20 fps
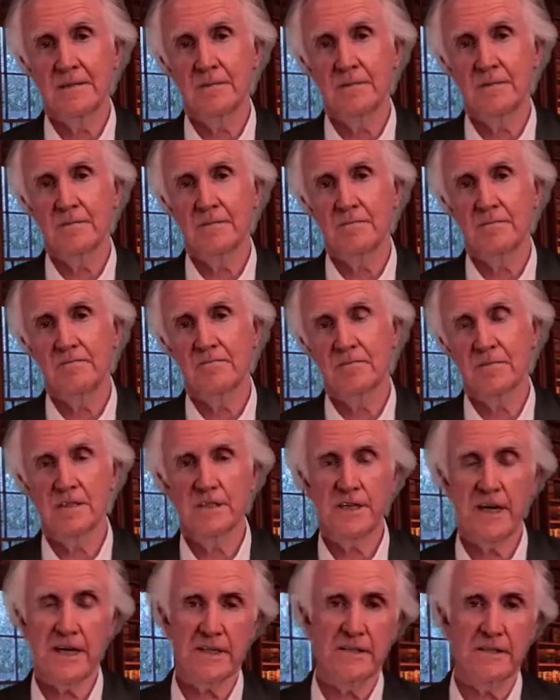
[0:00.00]
and
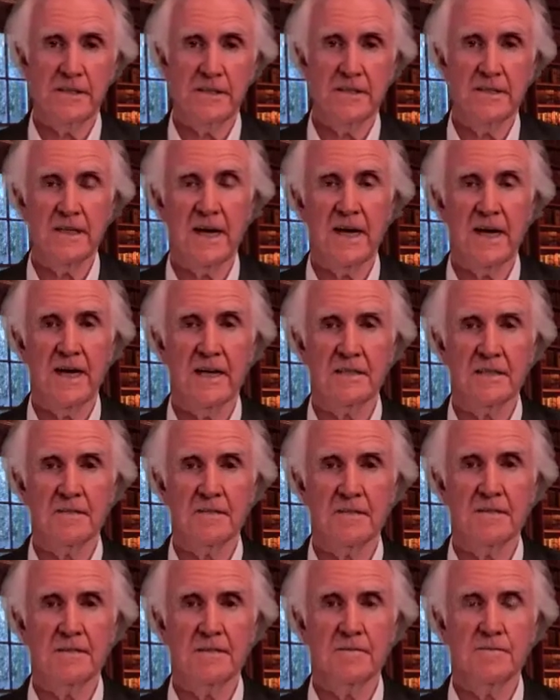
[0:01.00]
check things out,
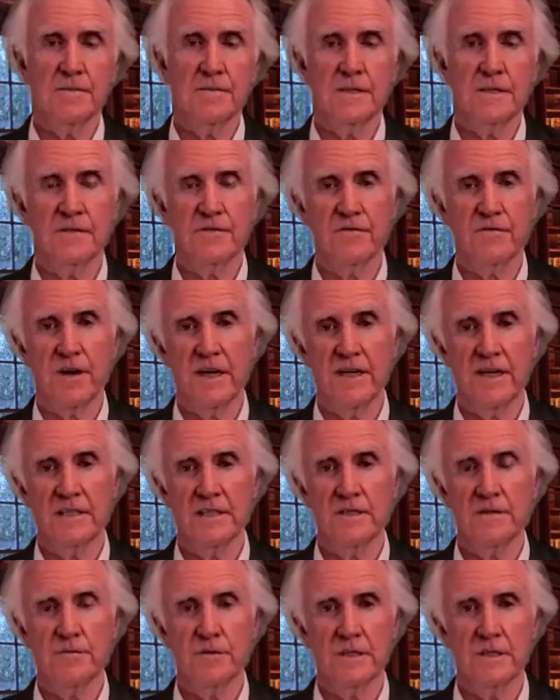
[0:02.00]
because
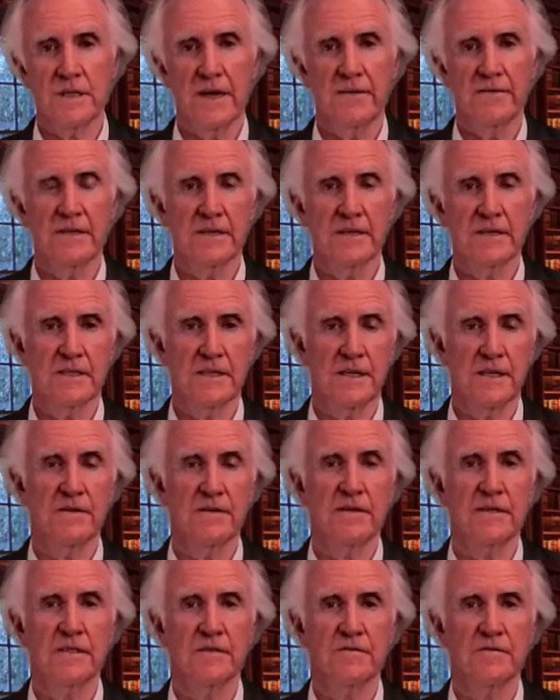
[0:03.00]
Fraser was having a
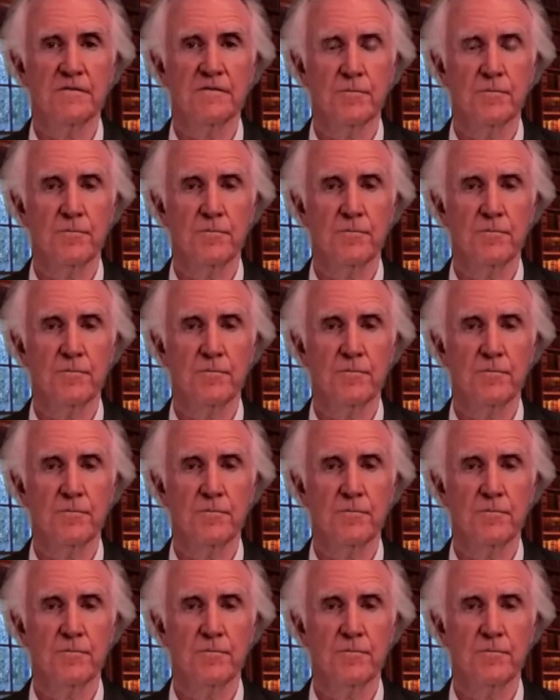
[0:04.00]
series of